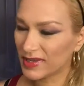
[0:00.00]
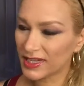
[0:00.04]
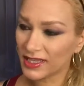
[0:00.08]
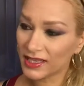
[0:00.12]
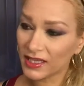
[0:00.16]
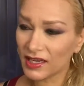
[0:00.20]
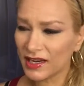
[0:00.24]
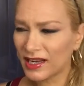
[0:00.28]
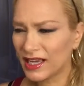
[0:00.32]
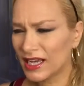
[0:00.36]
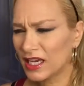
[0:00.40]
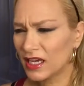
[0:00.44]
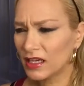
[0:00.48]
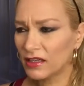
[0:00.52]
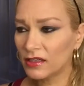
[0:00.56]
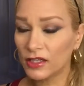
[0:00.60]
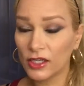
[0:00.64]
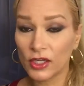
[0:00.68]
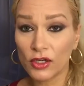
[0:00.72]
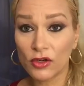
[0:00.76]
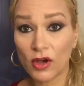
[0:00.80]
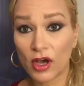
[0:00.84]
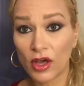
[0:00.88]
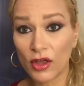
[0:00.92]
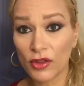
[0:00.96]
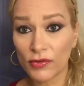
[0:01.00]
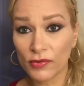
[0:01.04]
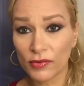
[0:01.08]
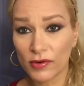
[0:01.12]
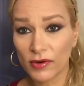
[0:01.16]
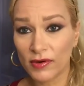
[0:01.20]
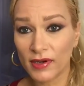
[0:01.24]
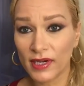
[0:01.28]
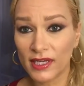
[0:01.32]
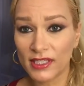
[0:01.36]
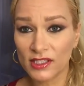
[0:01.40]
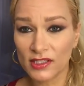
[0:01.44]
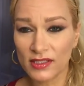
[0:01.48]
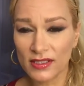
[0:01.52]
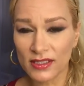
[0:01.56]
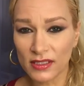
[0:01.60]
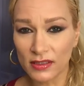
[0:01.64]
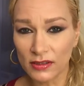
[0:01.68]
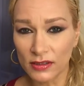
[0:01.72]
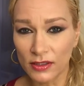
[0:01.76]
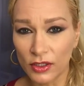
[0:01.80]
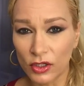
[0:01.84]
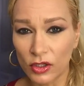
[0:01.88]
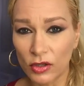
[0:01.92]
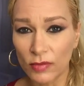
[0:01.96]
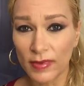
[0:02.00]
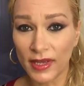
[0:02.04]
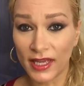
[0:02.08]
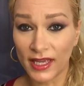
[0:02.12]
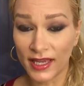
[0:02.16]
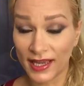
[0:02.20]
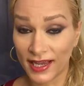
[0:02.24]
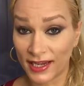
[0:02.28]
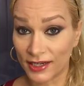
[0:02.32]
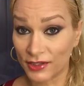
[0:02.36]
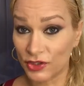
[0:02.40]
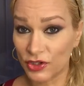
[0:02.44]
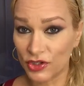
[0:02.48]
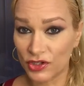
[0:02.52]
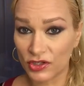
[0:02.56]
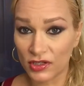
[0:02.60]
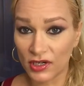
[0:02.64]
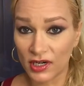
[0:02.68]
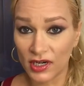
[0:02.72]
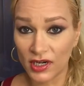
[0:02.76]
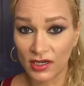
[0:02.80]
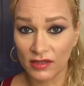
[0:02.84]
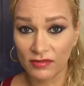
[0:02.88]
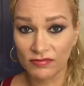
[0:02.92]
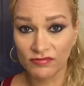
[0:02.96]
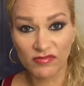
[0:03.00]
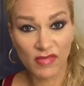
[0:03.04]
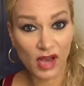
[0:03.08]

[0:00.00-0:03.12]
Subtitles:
I thought, you know, I'll throw on just a little bit extra